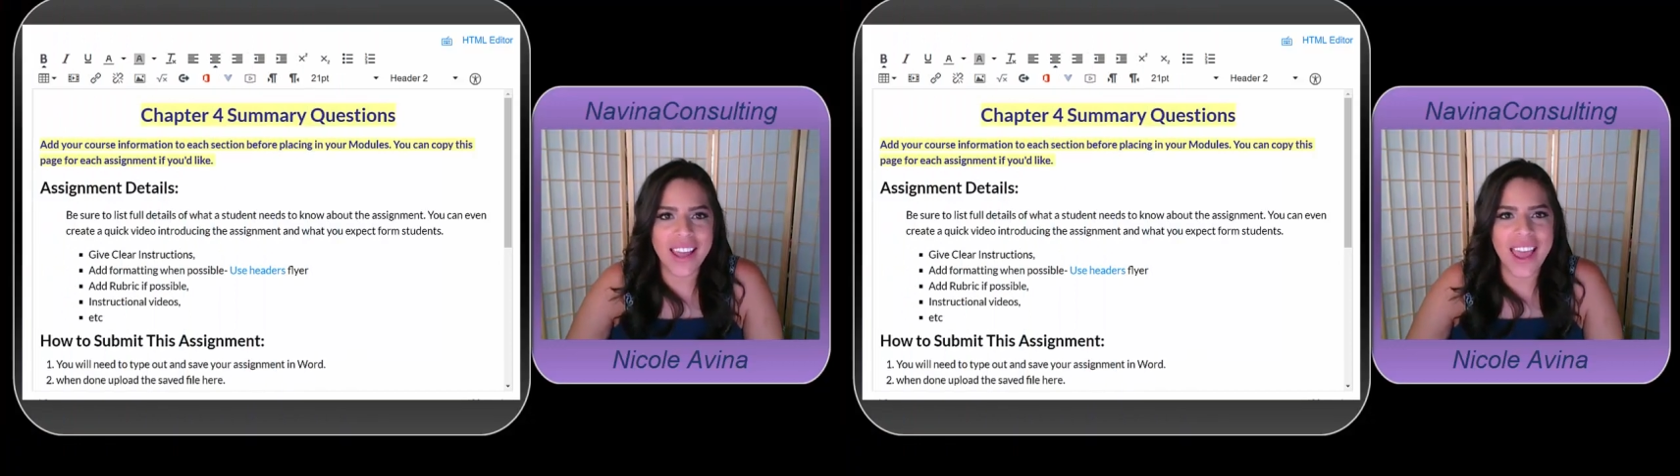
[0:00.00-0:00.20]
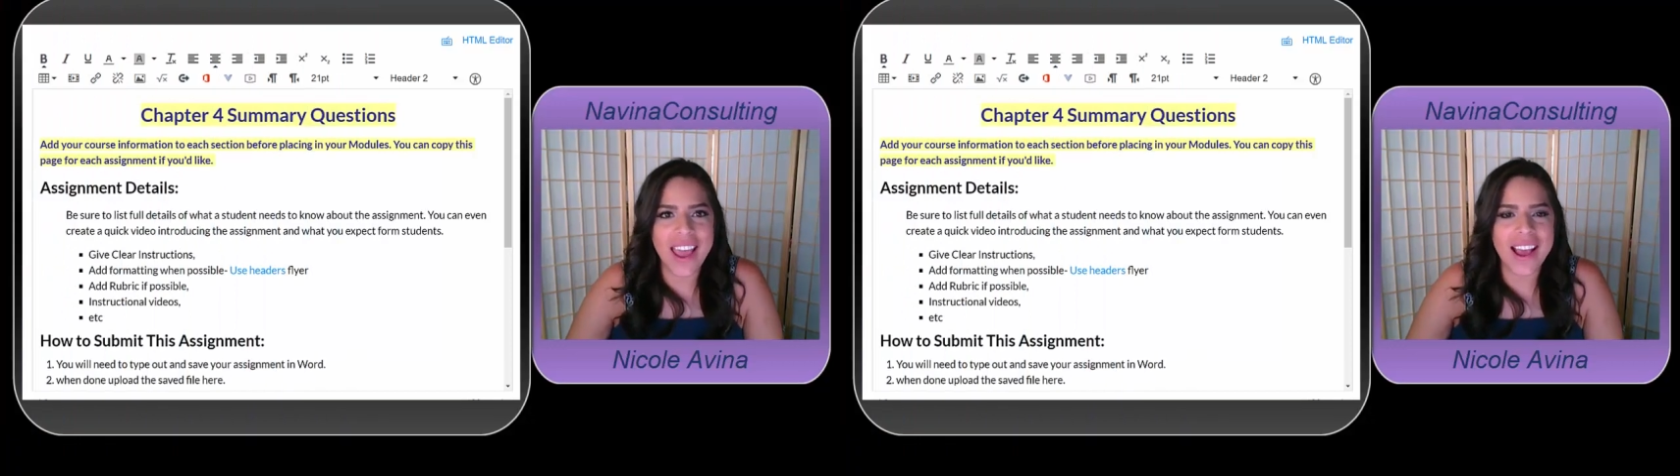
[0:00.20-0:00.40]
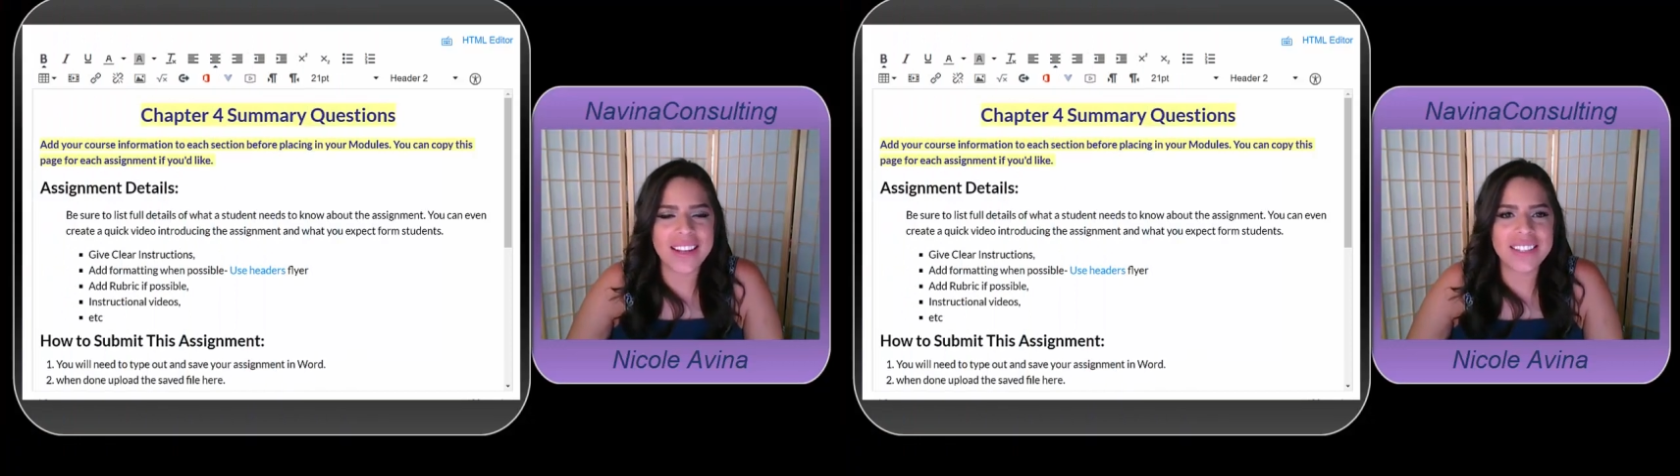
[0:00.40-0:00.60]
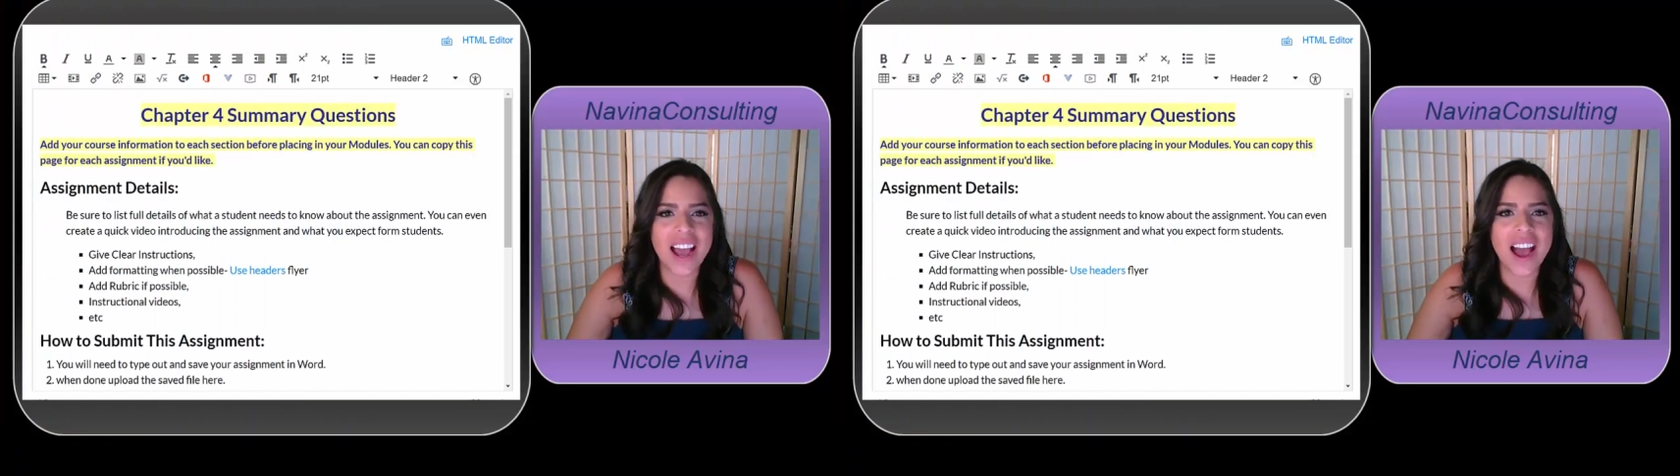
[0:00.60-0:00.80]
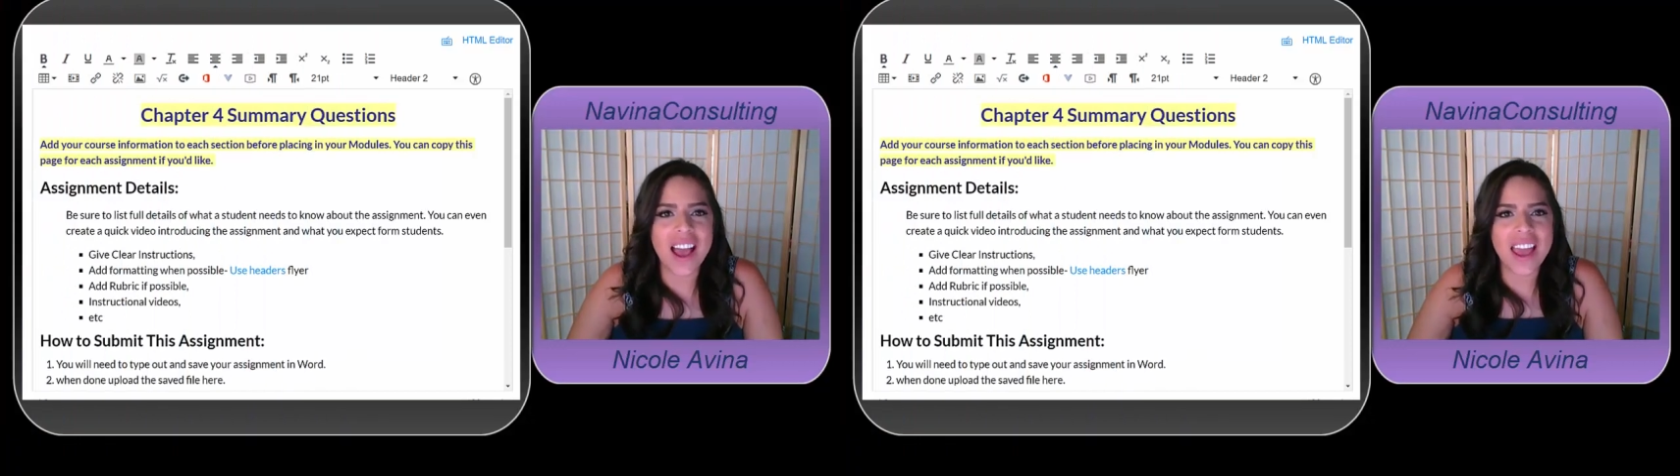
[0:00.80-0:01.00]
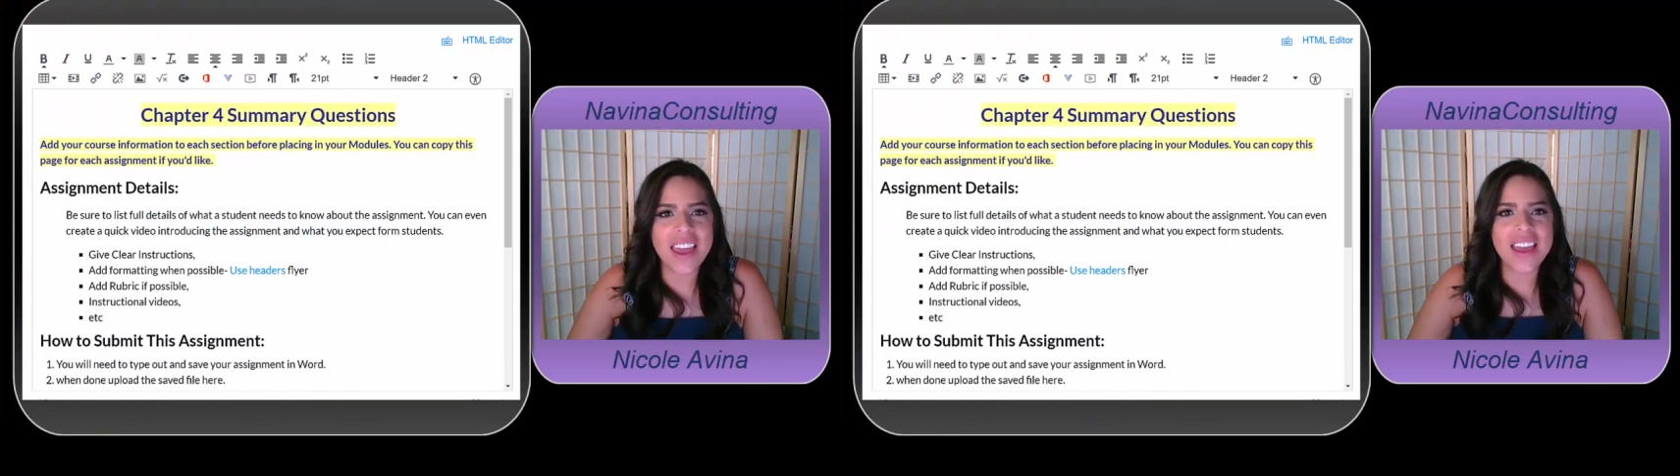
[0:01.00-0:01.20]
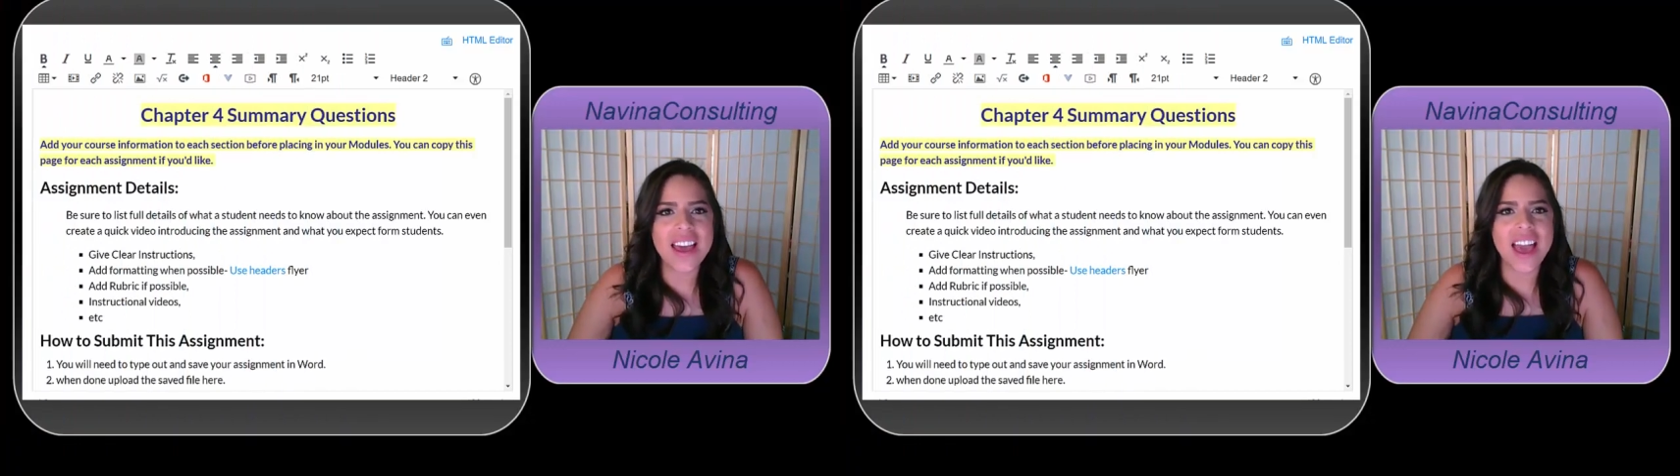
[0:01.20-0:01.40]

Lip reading: and I